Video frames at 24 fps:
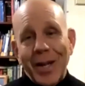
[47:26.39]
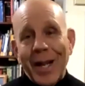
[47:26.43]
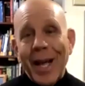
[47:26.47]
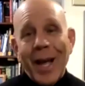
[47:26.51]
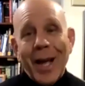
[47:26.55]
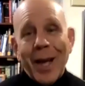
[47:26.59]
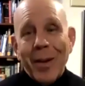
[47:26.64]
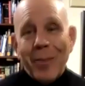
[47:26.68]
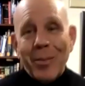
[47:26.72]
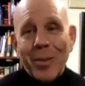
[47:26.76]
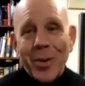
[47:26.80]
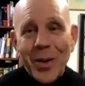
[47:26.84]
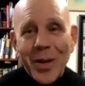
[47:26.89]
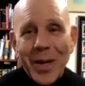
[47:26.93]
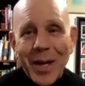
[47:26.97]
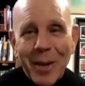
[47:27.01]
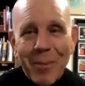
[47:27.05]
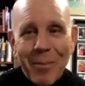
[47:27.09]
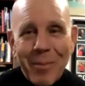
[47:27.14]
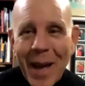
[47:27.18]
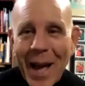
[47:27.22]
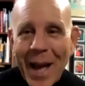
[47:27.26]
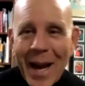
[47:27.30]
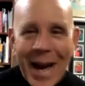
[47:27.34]
building a
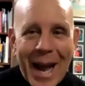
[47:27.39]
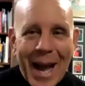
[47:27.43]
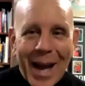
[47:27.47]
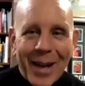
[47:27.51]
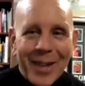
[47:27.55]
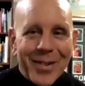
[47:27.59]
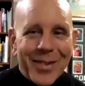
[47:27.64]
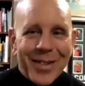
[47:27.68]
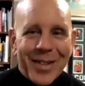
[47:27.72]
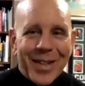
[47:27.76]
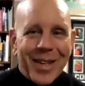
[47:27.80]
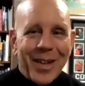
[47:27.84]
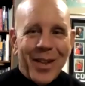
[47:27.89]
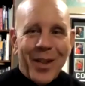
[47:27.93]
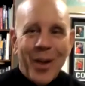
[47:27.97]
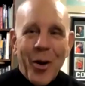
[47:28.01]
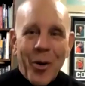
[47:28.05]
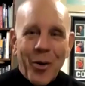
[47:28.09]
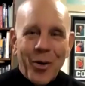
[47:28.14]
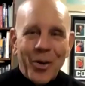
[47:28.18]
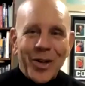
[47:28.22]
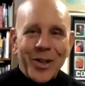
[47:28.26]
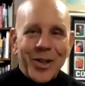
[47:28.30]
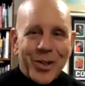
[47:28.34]
penthouse
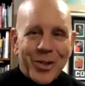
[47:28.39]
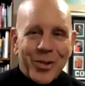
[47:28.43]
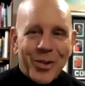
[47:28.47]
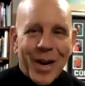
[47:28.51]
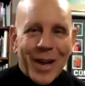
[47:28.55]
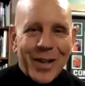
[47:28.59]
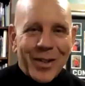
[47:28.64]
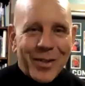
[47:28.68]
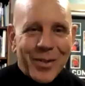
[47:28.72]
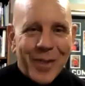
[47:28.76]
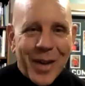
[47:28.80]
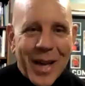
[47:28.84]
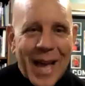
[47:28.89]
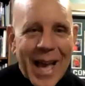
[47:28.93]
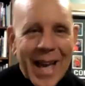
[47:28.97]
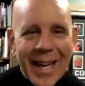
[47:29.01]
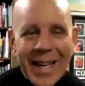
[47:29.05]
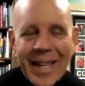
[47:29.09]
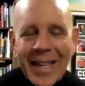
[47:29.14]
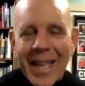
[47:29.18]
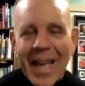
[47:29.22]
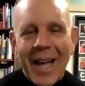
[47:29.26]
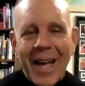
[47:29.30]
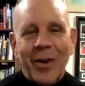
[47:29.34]
alone is stressful.
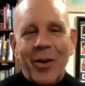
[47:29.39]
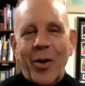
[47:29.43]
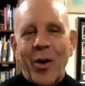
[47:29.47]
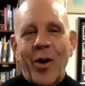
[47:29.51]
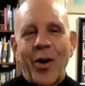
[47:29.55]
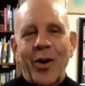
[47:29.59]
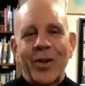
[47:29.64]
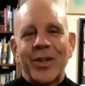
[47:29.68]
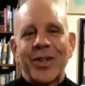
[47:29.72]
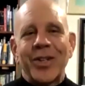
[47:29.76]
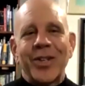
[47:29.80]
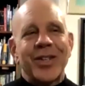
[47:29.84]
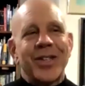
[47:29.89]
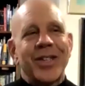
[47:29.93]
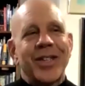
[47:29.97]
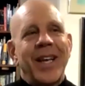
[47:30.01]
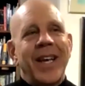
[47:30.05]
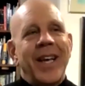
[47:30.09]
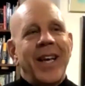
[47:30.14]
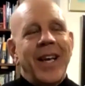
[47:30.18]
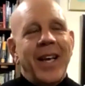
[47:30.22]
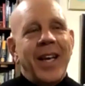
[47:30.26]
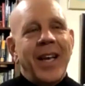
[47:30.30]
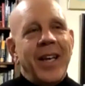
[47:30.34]
Adding that all just,
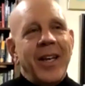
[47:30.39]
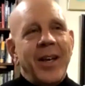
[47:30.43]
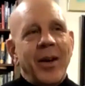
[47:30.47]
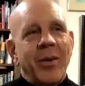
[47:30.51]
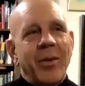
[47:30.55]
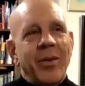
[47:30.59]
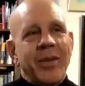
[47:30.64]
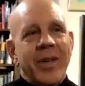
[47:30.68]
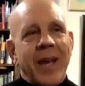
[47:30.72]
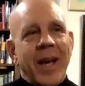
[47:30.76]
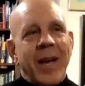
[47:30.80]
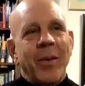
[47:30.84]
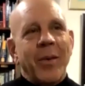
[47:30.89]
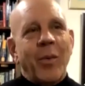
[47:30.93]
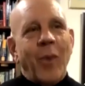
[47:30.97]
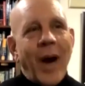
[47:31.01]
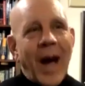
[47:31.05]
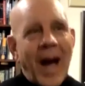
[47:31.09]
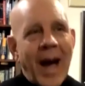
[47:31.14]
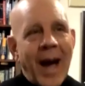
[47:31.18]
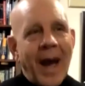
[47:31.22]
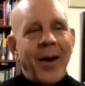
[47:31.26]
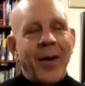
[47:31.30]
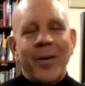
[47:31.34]
it was like,
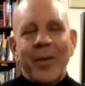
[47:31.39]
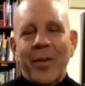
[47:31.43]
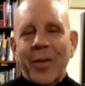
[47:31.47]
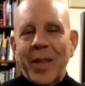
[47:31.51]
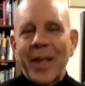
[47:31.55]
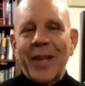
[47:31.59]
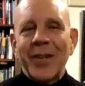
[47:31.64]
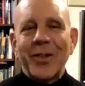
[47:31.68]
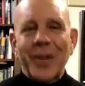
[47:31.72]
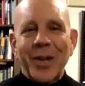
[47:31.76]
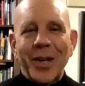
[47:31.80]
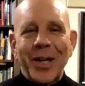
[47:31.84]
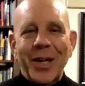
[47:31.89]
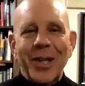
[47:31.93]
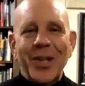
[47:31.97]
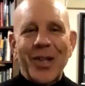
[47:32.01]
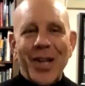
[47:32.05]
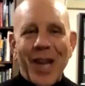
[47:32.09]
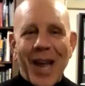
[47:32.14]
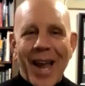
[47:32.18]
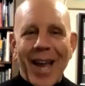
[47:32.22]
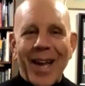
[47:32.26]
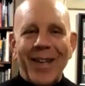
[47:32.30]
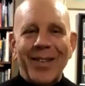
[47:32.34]
wow, things are going to
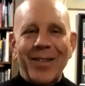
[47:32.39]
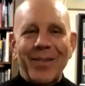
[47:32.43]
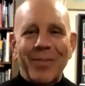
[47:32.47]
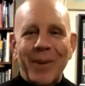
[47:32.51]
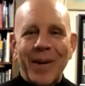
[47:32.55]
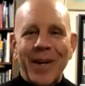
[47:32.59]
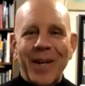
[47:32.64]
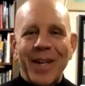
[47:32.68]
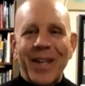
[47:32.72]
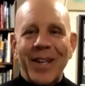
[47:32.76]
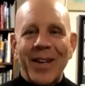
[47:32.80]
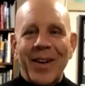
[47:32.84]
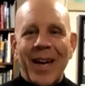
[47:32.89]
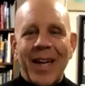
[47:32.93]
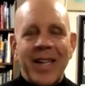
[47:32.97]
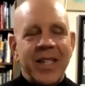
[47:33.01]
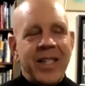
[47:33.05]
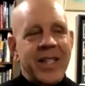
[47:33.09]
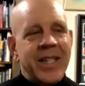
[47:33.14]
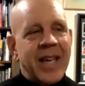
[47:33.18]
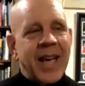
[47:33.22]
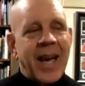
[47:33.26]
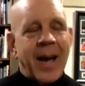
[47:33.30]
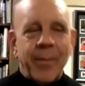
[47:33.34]
change. But, I
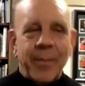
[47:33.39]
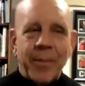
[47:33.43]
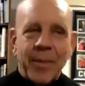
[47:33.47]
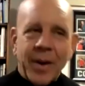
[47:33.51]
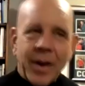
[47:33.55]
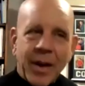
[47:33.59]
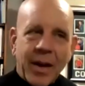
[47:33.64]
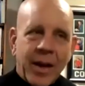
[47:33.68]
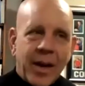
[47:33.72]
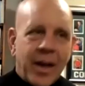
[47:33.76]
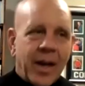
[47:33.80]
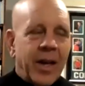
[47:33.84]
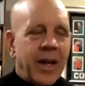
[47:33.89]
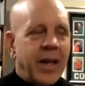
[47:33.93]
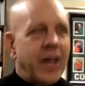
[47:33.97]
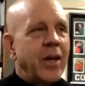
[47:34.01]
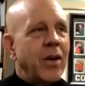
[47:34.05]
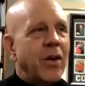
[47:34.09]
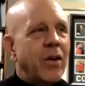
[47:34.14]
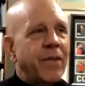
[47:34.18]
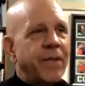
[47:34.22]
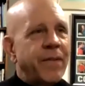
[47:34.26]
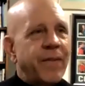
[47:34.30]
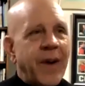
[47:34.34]
just kept,
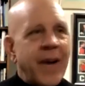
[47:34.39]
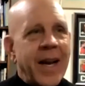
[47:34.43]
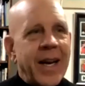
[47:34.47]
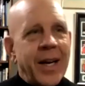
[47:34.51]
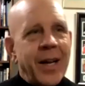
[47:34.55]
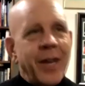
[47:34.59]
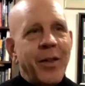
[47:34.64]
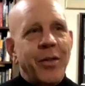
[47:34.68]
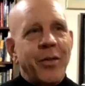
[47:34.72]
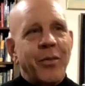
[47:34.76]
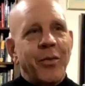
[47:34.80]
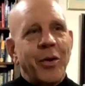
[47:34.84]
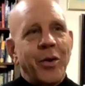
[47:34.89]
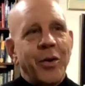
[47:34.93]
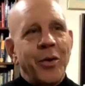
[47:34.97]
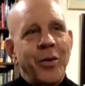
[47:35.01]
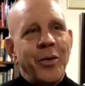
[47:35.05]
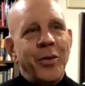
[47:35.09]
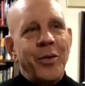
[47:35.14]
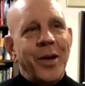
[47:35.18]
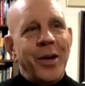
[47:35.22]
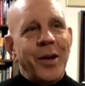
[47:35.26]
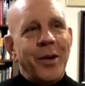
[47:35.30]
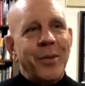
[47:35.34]
fighting
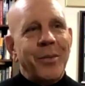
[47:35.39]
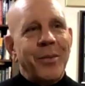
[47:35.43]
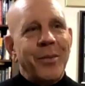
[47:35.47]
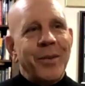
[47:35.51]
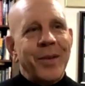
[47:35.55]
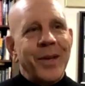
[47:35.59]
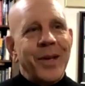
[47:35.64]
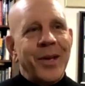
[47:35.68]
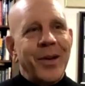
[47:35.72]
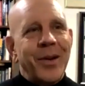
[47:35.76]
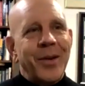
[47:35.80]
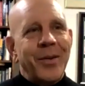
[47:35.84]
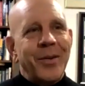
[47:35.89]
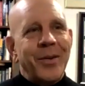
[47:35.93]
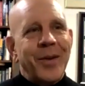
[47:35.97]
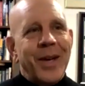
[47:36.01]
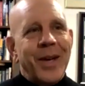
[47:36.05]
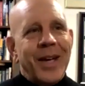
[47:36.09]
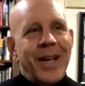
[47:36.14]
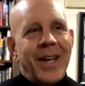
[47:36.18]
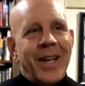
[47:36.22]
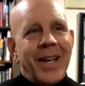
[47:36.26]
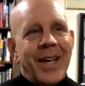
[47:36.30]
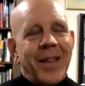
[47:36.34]
through,
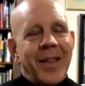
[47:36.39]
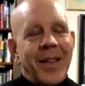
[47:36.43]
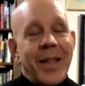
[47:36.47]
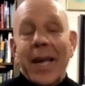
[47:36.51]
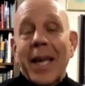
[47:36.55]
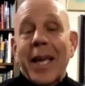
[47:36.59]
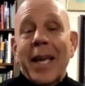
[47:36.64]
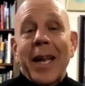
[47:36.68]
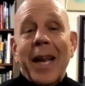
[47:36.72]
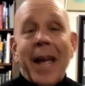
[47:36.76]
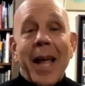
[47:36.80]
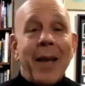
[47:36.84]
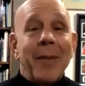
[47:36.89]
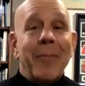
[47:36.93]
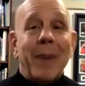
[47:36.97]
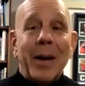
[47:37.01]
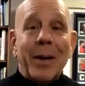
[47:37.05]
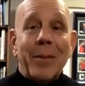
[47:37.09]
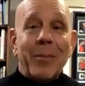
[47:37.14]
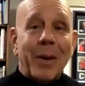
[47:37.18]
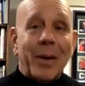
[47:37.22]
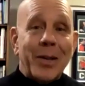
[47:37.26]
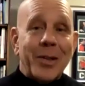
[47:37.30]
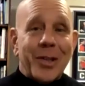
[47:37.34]
thinking, hey,
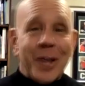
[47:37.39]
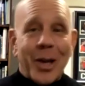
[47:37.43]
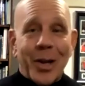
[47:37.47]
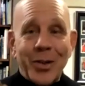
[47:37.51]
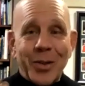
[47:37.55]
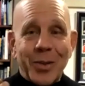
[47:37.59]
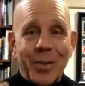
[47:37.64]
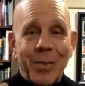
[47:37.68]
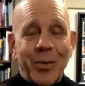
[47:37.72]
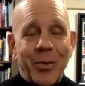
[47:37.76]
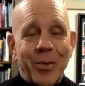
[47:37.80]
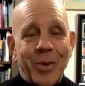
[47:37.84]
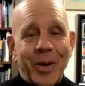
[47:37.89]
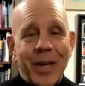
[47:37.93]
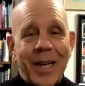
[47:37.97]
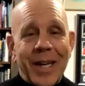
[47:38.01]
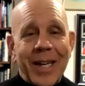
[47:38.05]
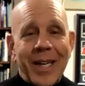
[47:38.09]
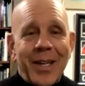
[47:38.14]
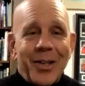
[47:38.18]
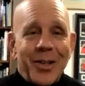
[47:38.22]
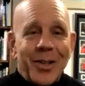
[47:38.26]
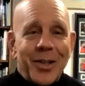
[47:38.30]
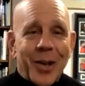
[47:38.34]
my son's a Marine.
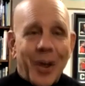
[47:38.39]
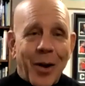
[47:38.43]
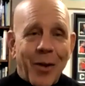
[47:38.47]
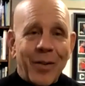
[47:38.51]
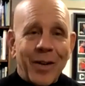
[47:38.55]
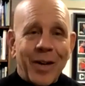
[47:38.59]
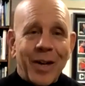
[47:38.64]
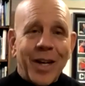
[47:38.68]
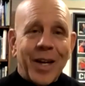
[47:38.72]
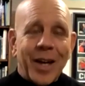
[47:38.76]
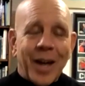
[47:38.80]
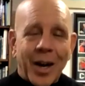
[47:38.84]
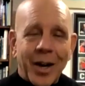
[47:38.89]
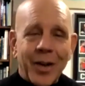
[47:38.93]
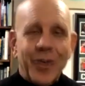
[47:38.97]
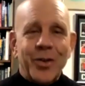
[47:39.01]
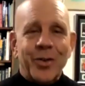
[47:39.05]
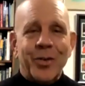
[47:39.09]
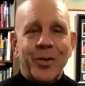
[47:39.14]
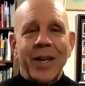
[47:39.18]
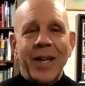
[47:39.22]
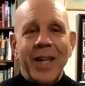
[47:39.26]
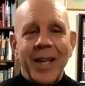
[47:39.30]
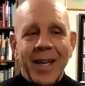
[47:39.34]
He's serving the
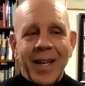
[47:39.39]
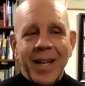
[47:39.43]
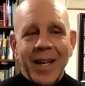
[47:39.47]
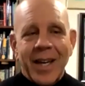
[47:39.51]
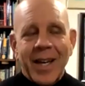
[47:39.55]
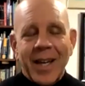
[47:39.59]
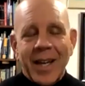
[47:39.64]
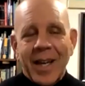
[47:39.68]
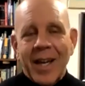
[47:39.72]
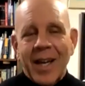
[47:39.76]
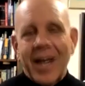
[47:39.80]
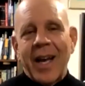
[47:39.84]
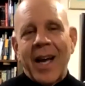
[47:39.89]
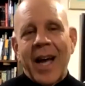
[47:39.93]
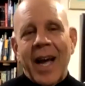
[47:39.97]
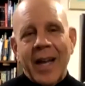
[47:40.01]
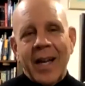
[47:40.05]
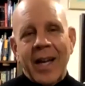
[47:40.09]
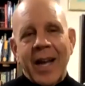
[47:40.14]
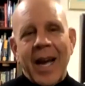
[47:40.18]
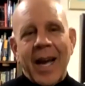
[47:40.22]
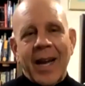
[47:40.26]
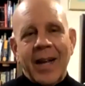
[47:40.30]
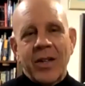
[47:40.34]
country.
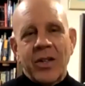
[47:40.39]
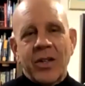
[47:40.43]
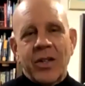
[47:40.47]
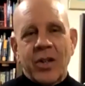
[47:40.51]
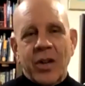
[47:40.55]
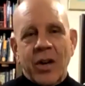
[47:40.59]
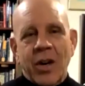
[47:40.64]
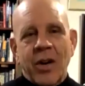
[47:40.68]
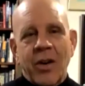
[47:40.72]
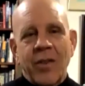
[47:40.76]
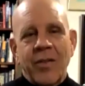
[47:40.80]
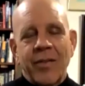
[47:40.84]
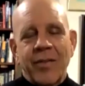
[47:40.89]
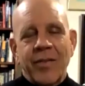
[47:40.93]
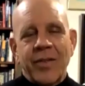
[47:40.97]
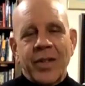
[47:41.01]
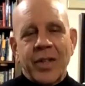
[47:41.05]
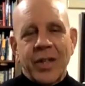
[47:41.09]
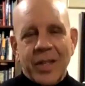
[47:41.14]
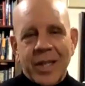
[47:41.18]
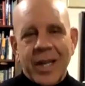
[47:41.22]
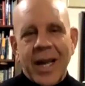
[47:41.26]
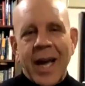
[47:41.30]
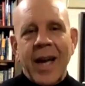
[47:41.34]
I can serve
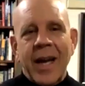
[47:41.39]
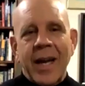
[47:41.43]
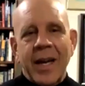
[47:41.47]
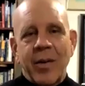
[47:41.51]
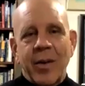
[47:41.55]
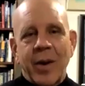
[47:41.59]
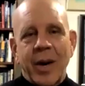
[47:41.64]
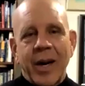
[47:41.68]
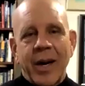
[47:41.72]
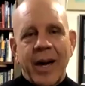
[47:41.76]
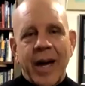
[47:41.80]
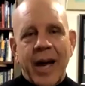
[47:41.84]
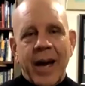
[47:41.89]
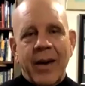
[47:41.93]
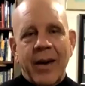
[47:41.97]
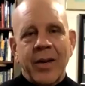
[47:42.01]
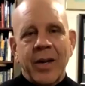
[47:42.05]
society right now,